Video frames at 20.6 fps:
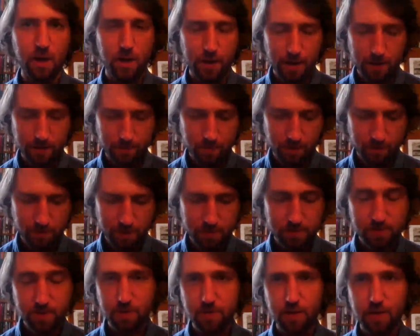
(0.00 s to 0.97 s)

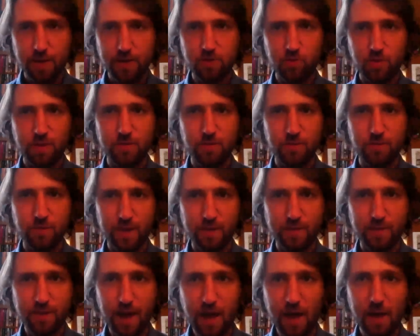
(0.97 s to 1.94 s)
Burmese intellectuals of
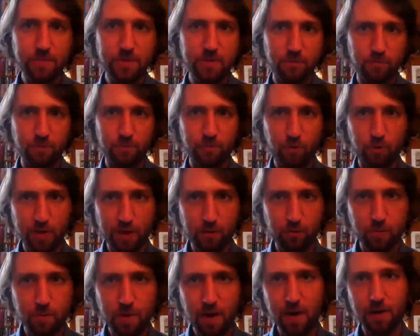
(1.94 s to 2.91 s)
that time, so with
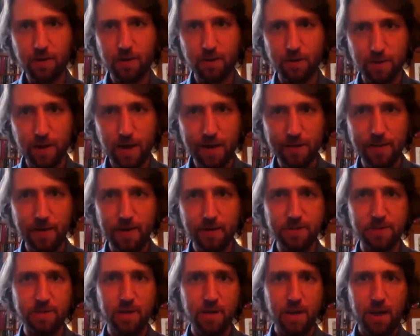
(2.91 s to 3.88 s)
Kodaw Hmang and
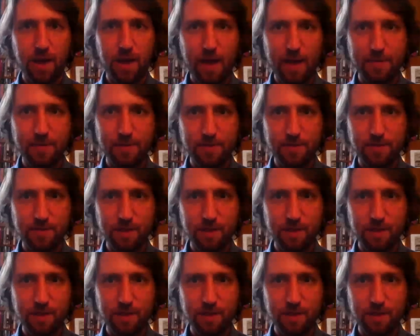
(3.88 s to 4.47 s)
others, and